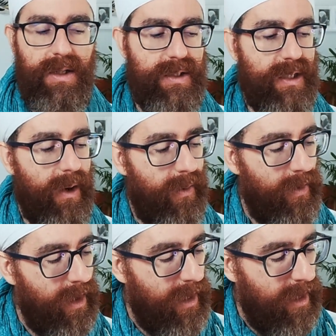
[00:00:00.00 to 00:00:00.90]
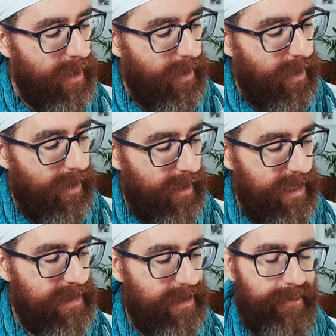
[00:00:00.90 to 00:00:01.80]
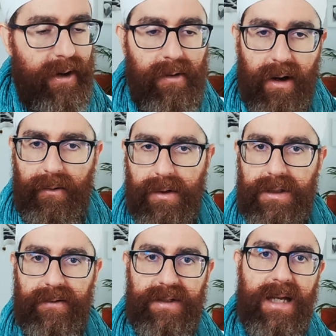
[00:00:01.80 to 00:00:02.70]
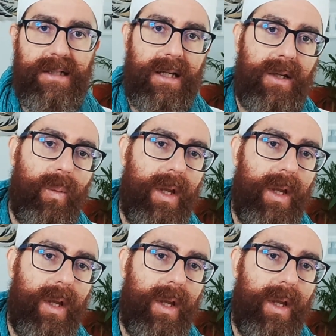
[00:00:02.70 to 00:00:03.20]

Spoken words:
So in the regular rules of Sanskrit,